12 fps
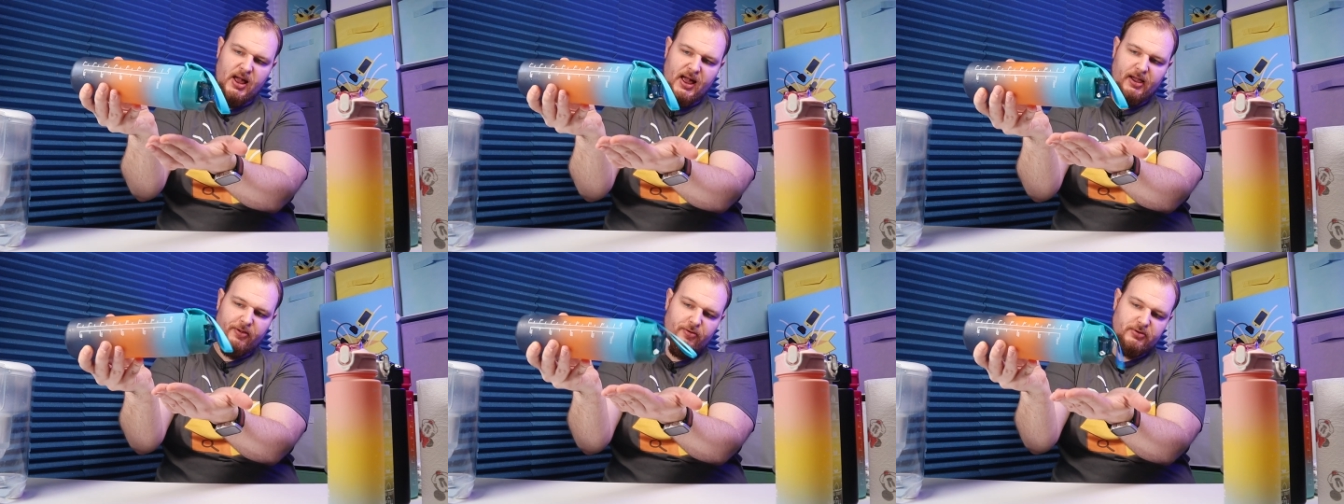
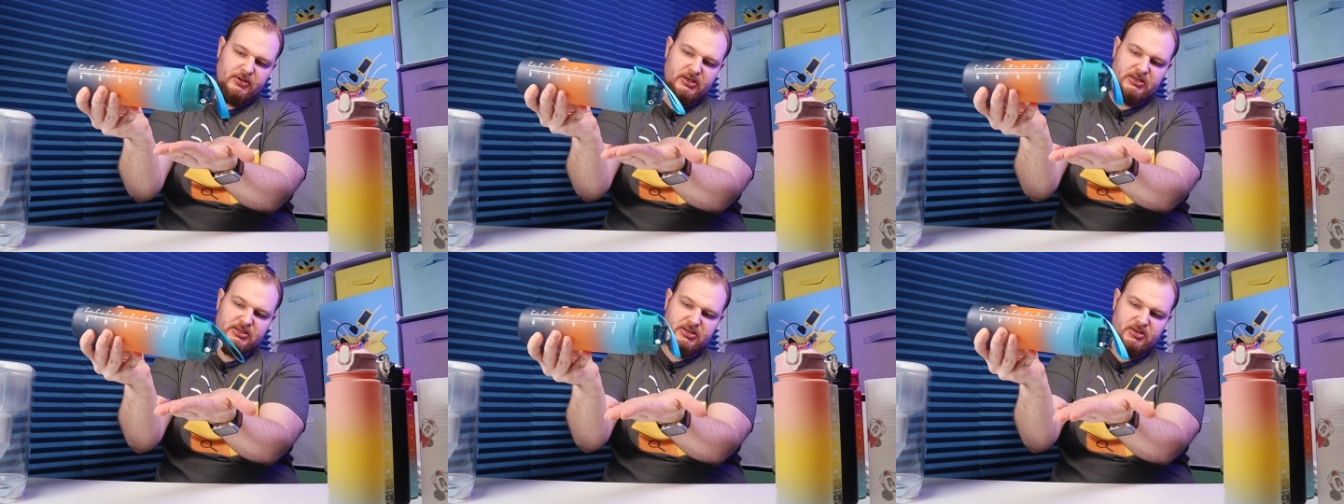I
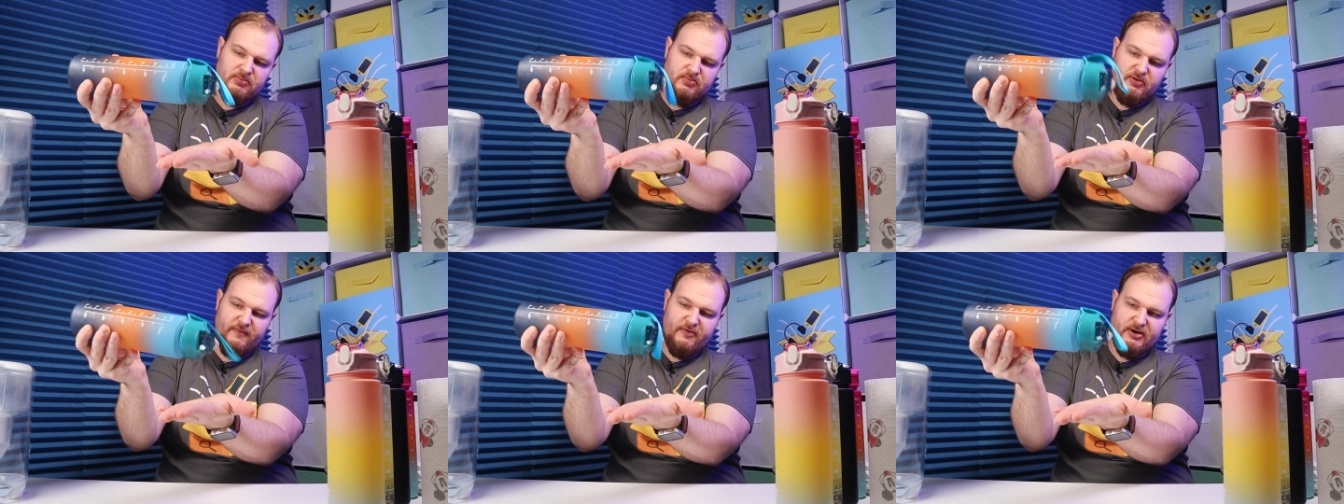noticed
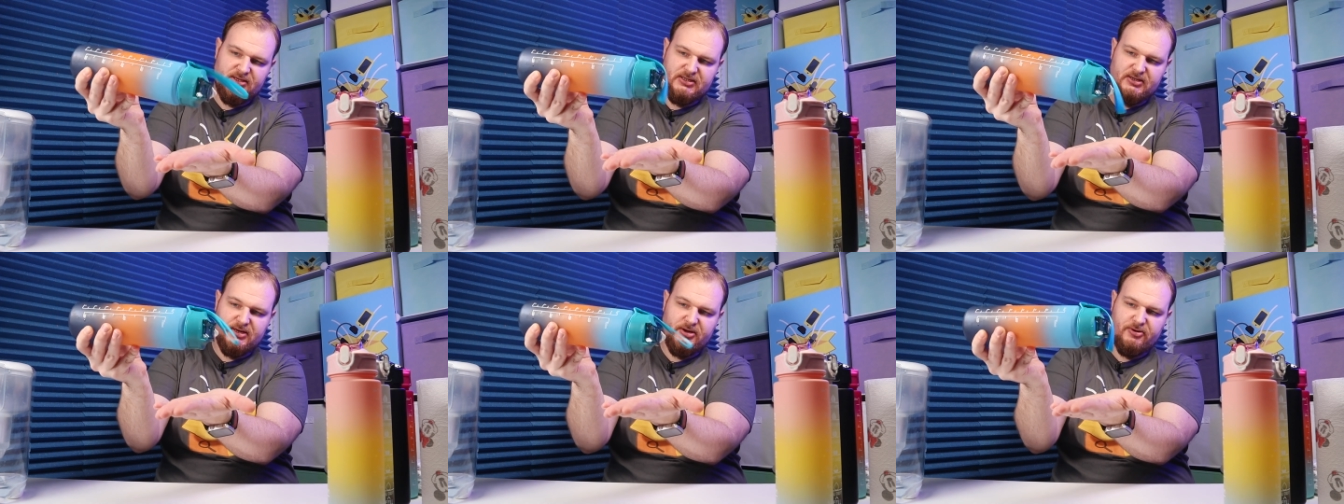before I
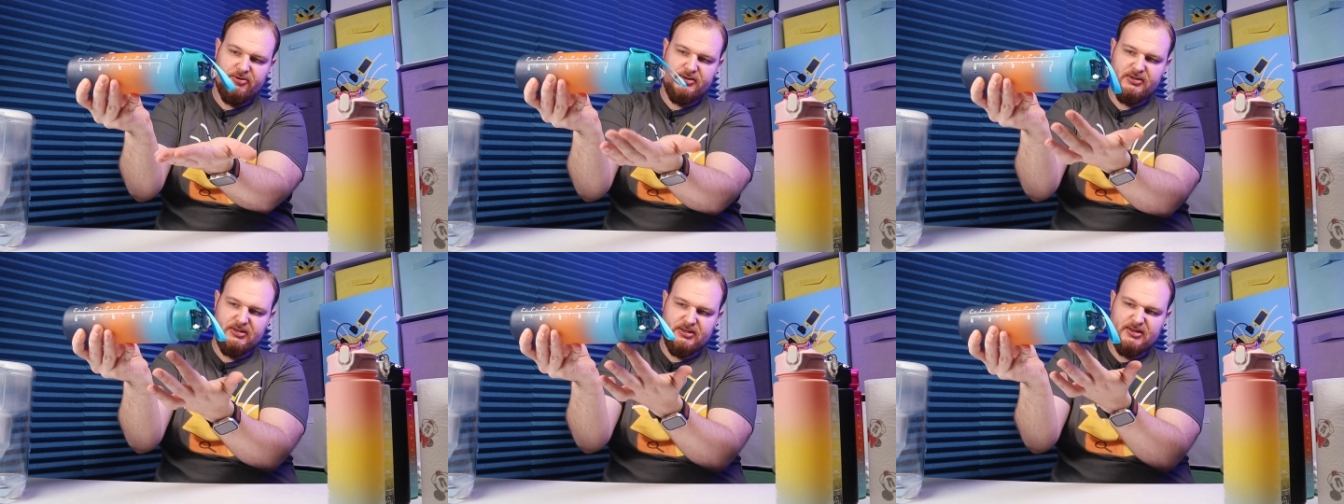started
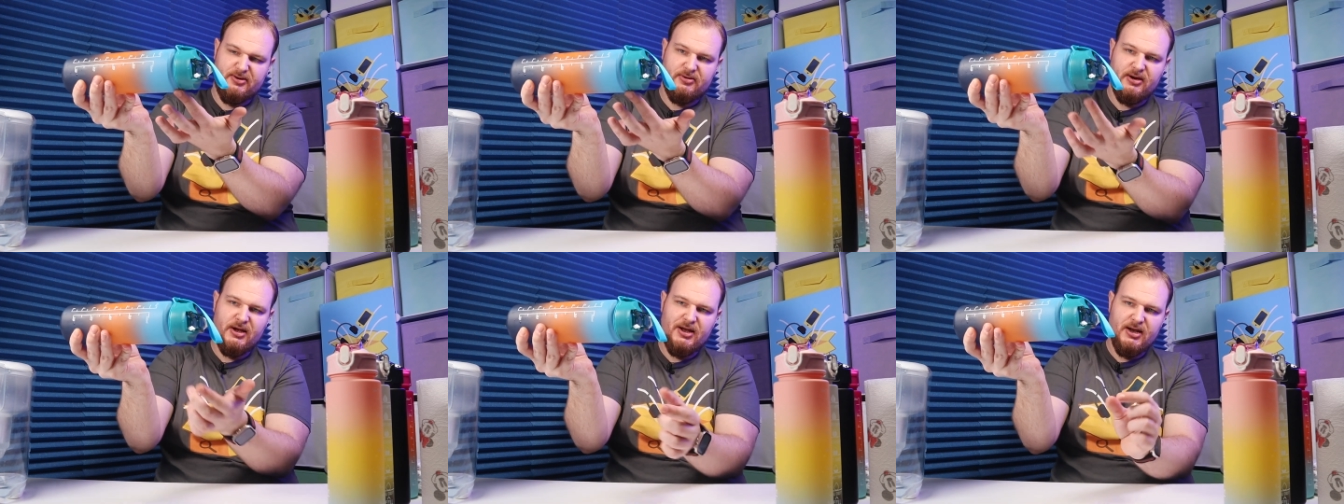recording that the
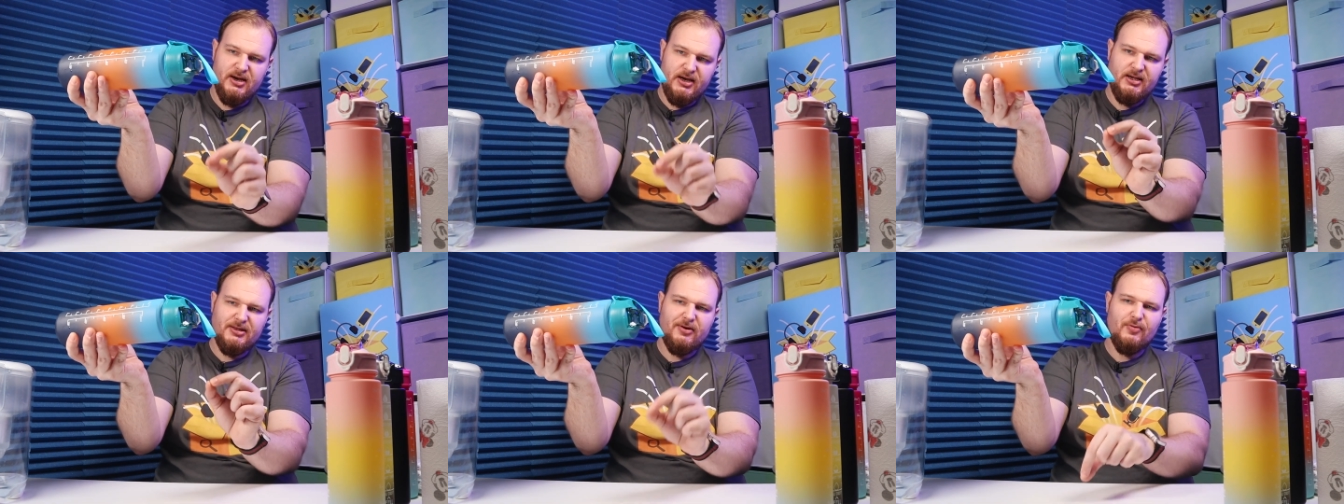
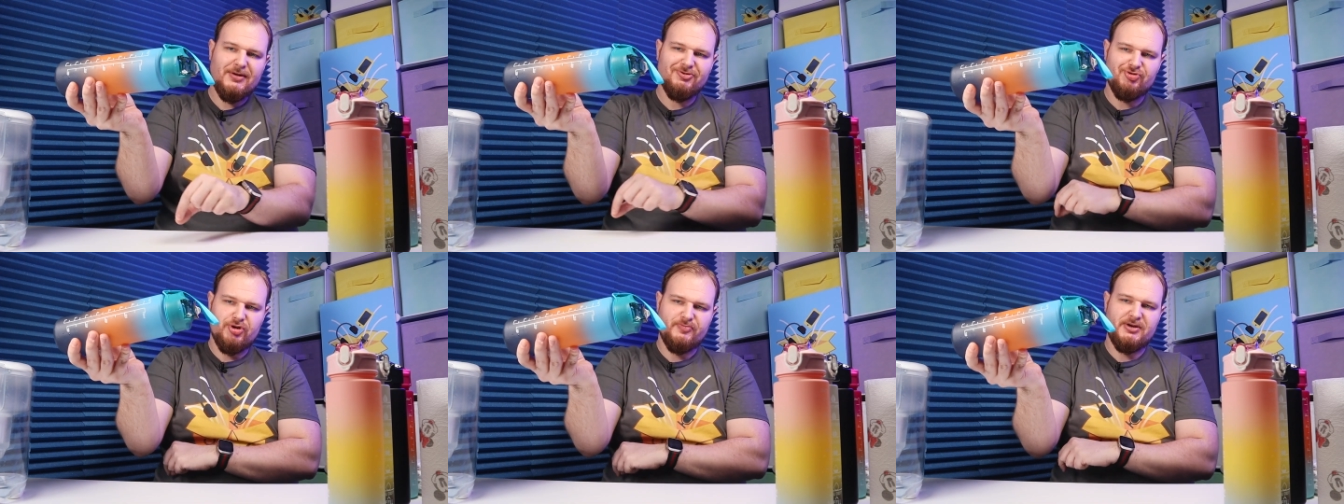little
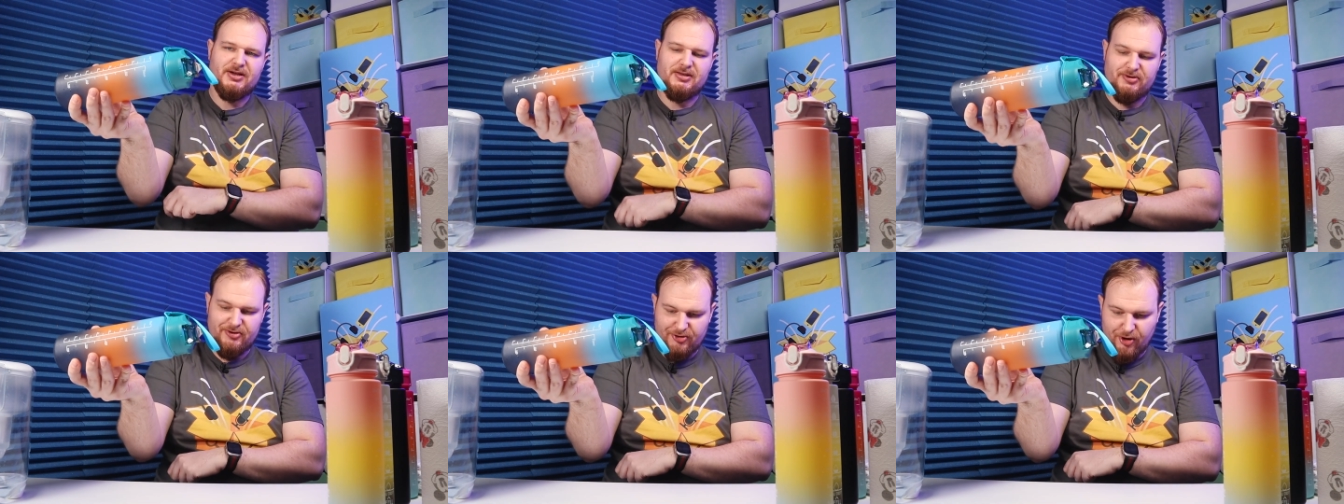one drop
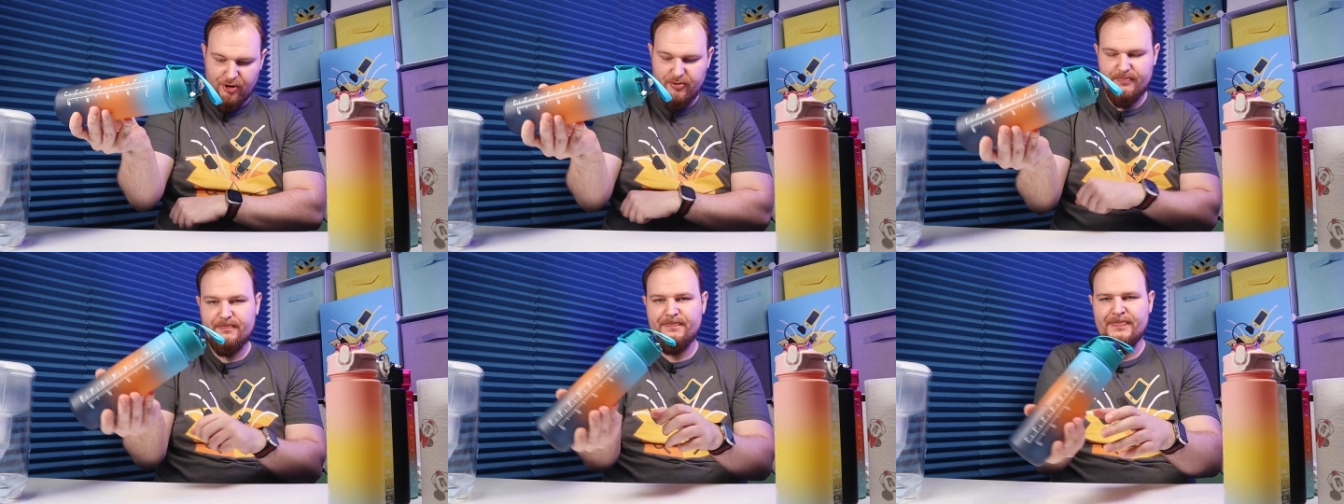can
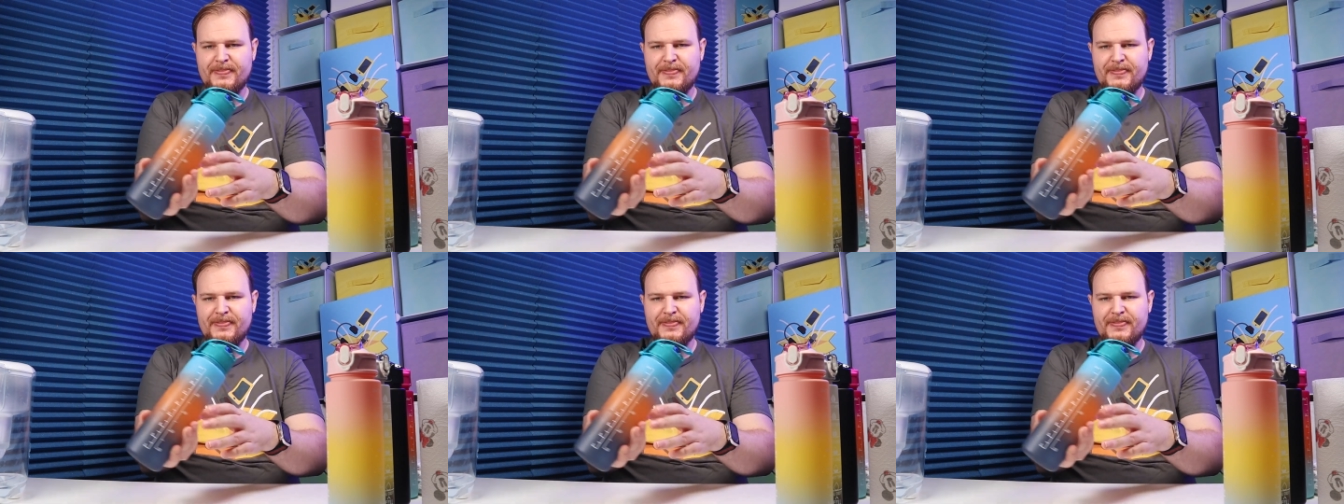come.